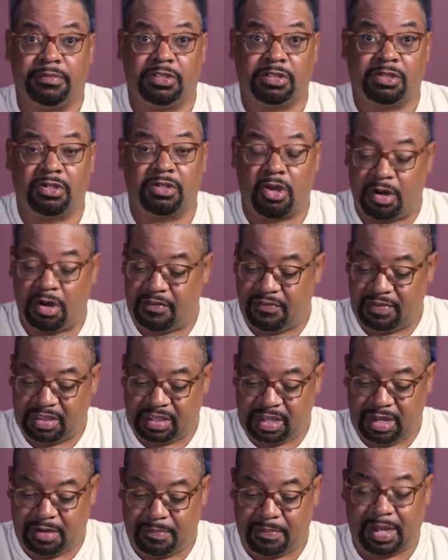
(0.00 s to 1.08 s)
So don't even
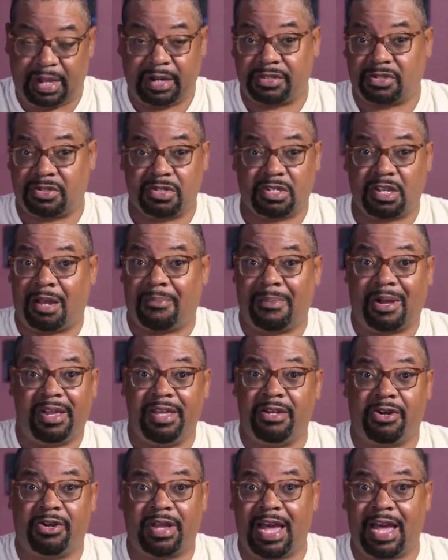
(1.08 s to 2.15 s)
think about it. So he's talking about
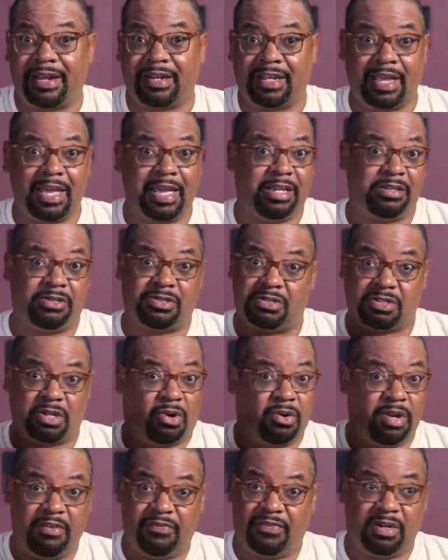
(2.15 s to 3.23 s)
ill-gotten gains.
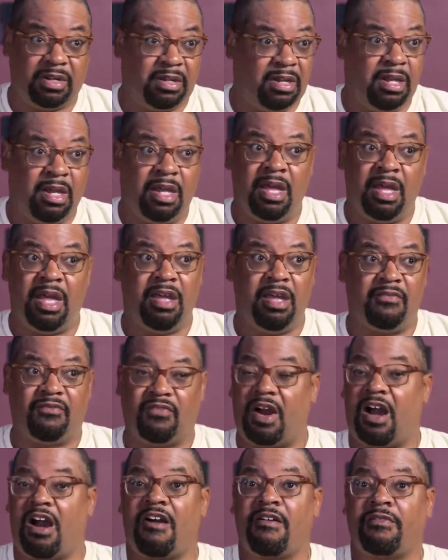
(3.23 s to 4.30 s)
Don't even
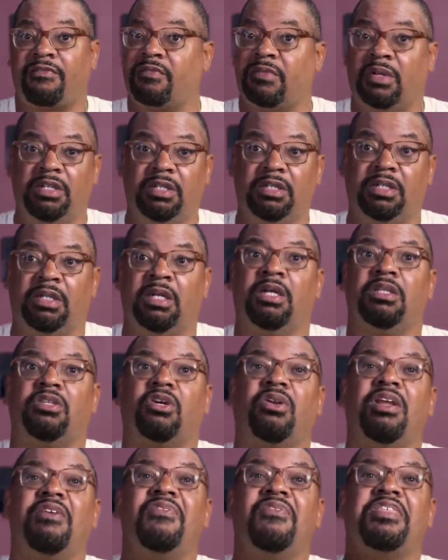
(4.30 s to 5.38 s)

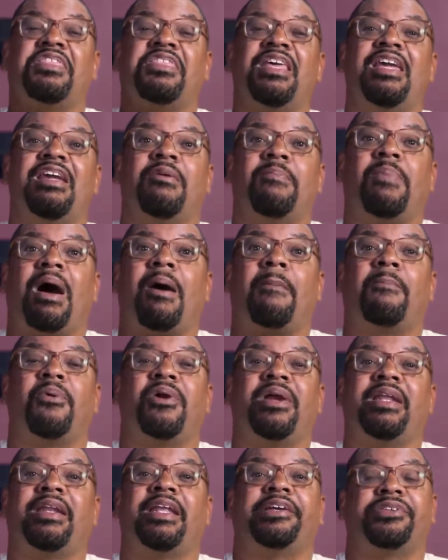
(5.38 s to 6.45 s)
think about
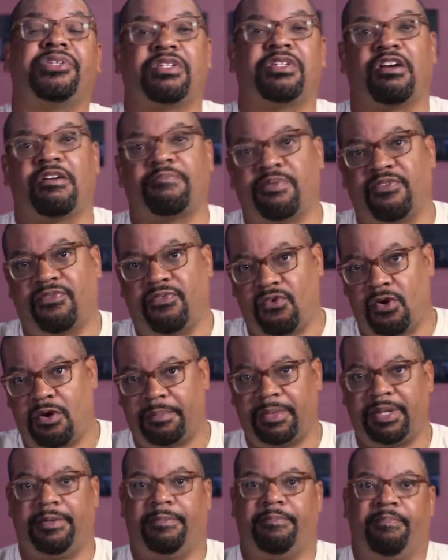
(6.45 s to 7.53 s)
bringing that stuff before
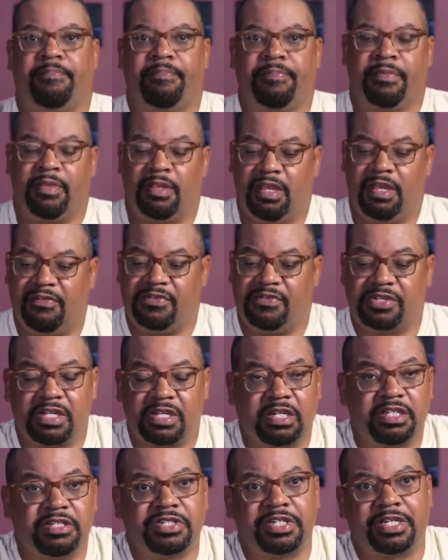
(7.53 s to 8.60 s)
me if it's
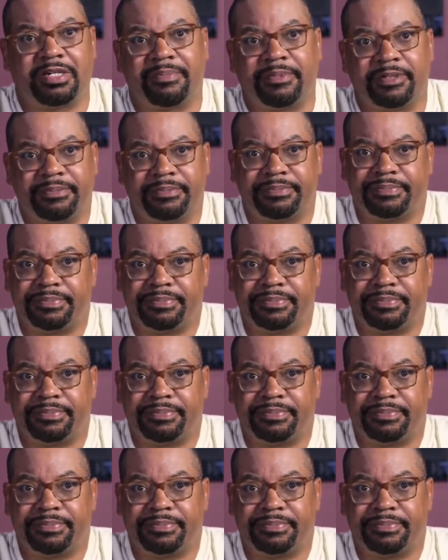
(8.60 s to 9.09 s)
illegitimate.